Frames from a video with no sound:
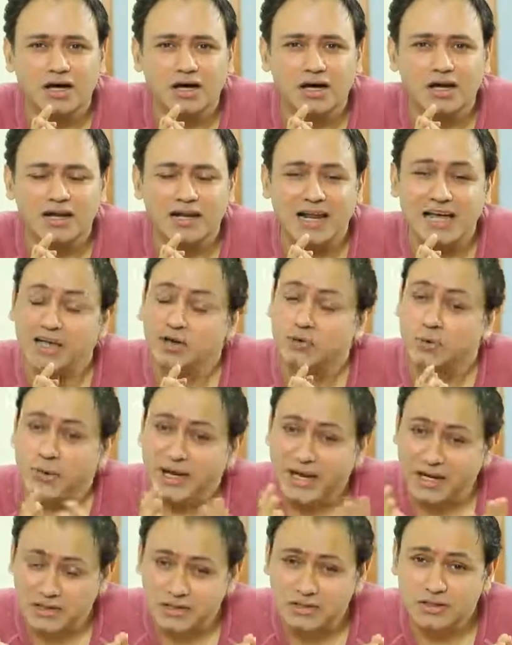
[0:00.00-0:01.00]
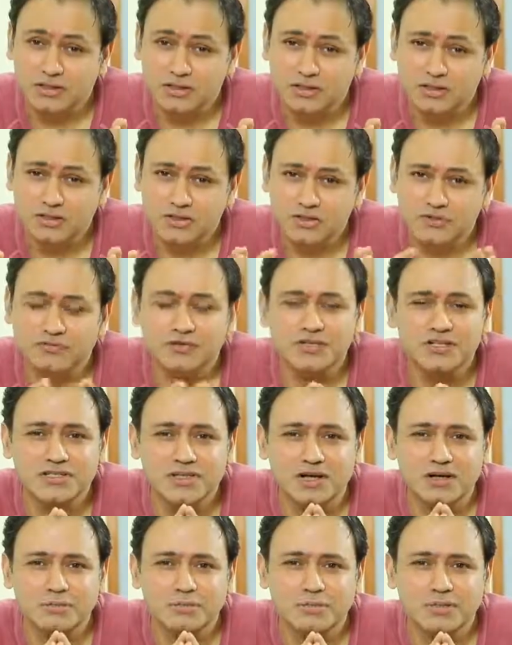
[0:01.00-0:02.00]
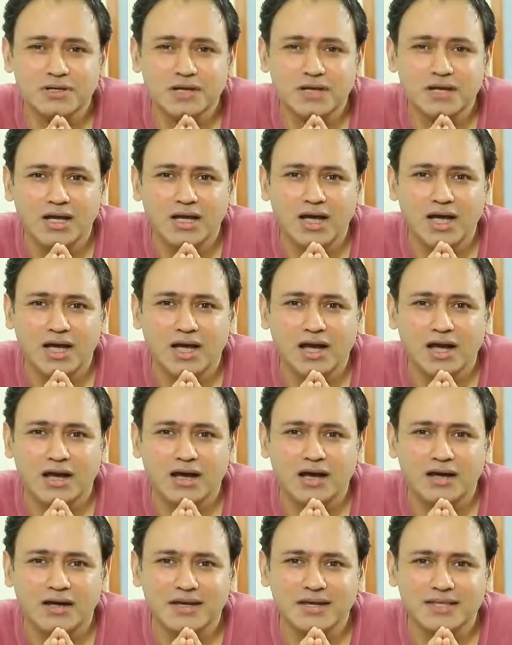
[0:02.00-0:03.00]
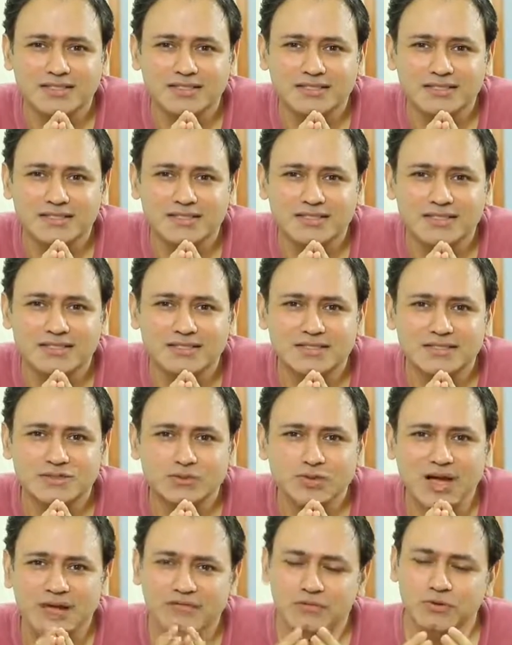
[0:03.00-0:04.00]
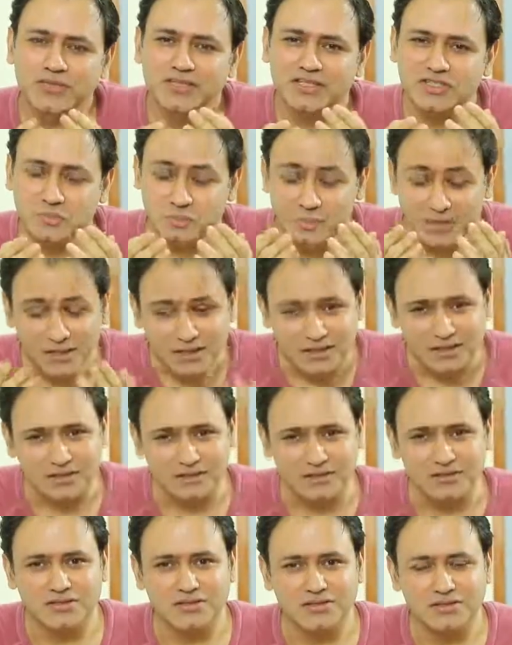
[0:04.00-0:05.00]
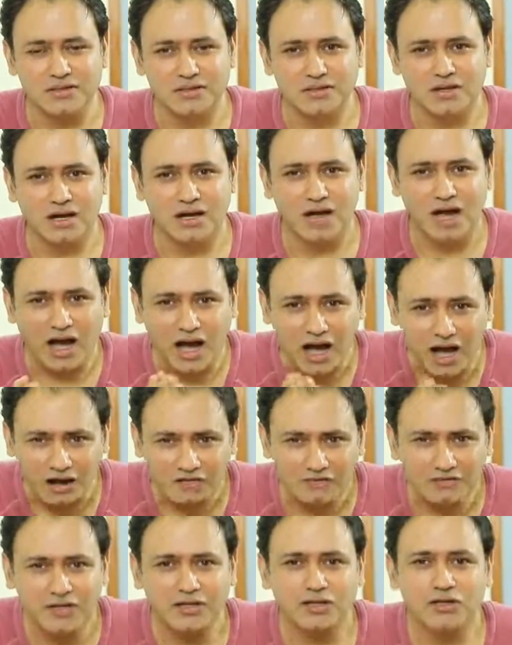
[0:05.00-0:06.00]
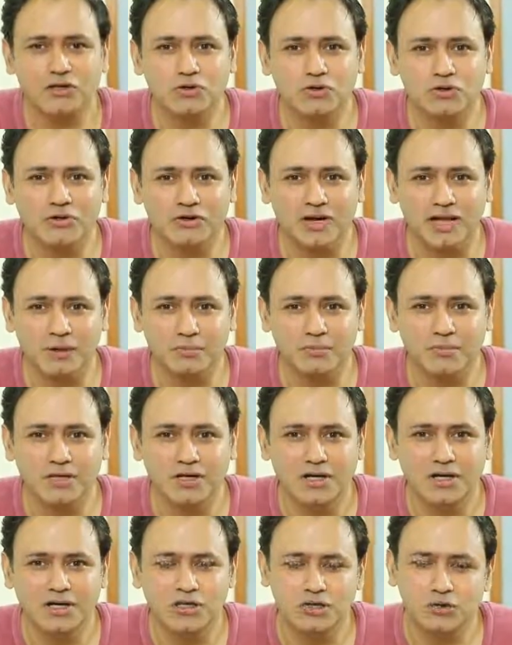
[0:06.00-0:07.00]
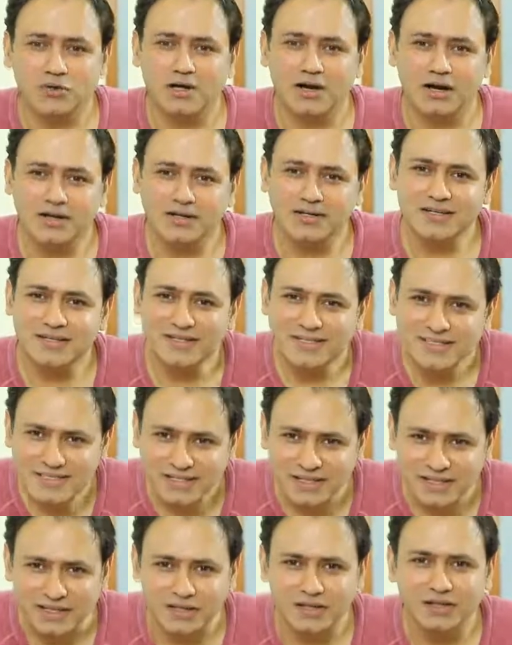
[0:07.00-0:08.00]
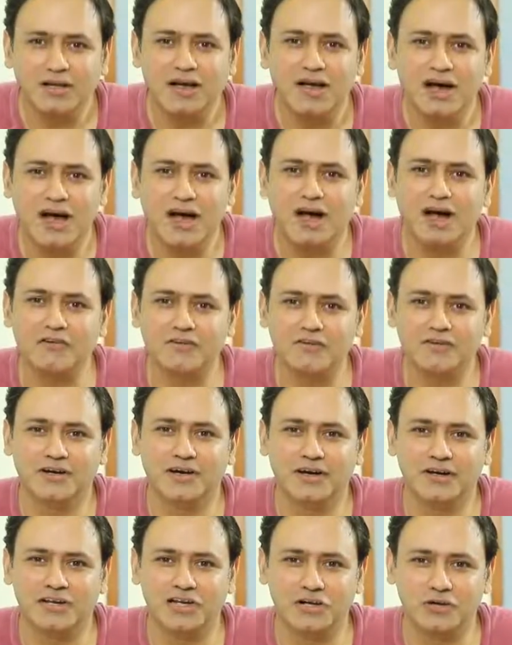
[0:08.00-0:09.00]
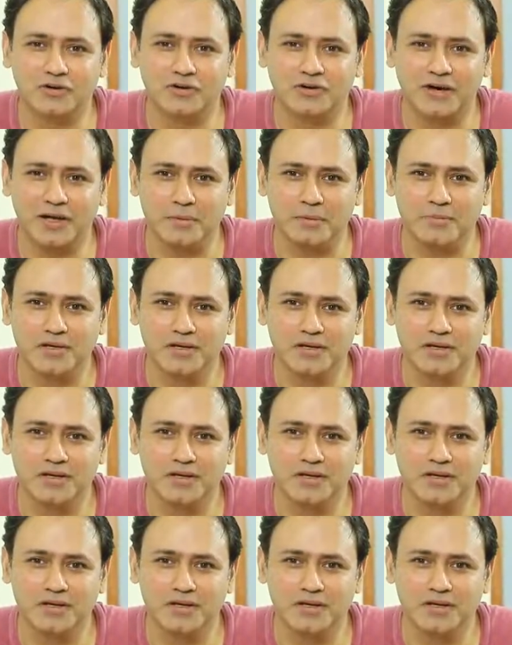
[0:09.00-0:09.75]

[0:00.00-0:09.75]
like weight. So for example, you have to experience half a kilogram. You can't see half a kilogram.